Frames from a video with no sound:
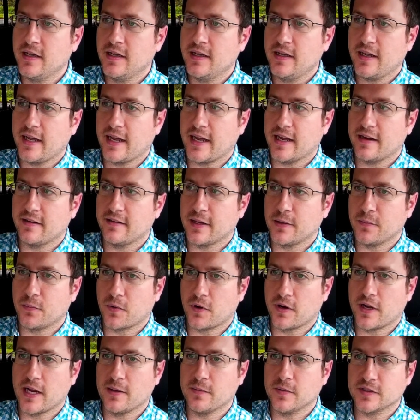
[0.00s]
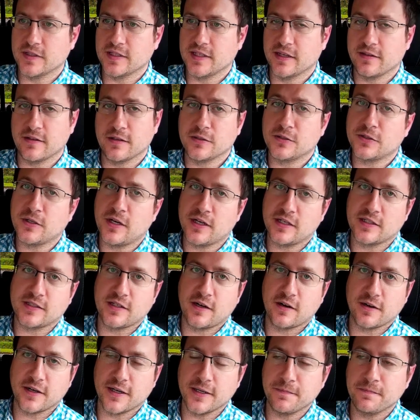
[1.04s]
and they weren't able to get their truck
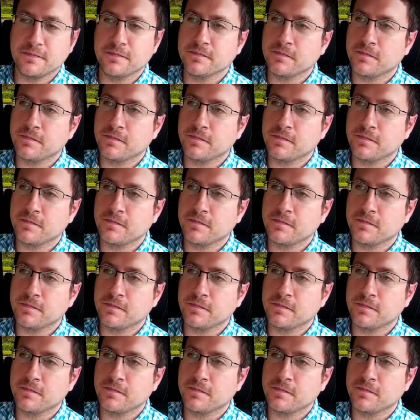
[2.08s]
started.